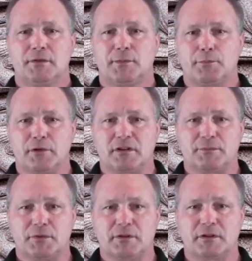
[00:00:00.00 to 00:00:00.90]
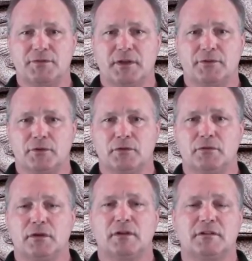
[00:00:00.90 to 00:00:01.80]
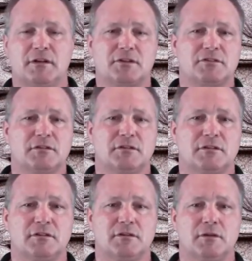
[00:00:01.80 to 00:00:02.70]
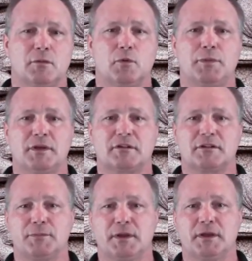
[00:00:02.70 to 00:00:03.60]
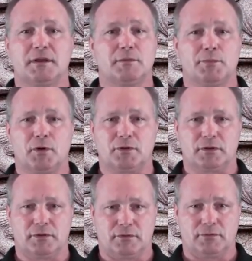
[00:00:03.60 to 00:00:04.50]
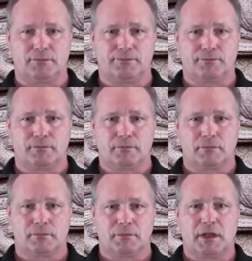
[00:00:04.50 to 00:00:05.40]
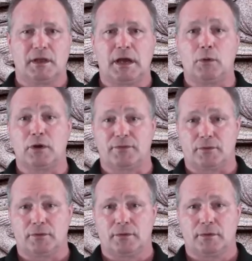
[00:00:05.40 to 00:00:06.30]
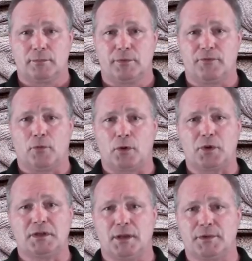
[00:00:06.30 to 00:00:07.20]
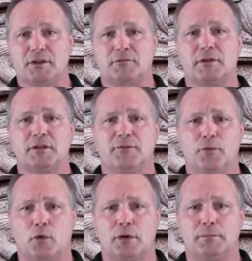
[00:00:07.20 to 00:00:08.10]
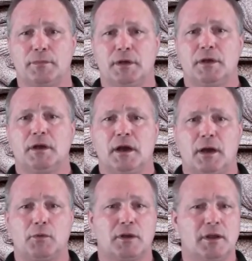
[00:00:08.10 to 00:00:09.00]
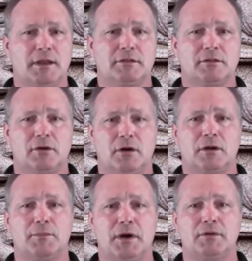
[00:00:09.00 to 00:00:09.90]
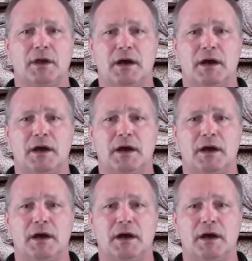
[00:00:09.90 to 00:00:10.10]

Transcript: The principles of the other two sections will be explained in part two. However, before we demonstrate the form, I would like to talk about